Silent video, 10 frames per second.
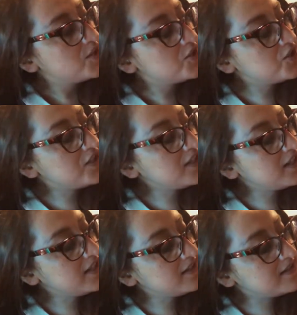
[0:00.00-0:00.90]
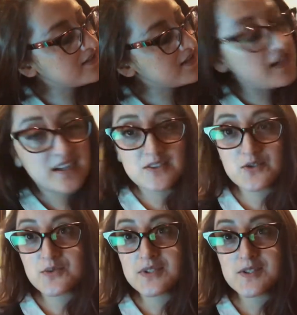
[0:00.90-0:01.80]
She decided
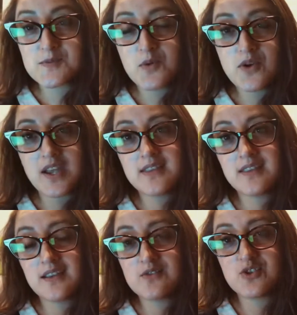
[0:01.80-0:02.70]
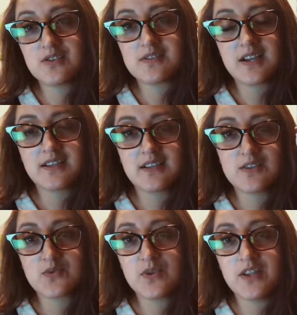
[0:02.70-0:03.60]
to read this book and then she decided that
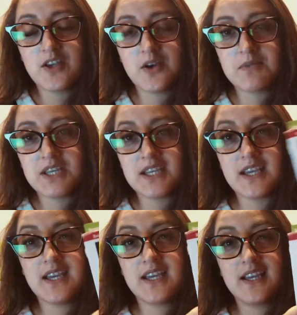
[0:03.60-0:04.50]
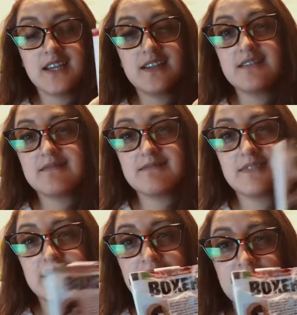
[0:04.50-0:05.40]
it's really yummy and
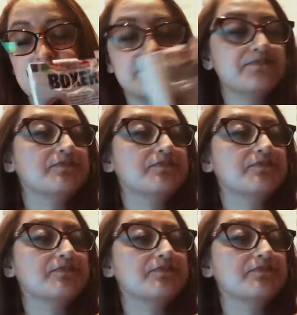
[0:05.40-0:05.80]
eat it.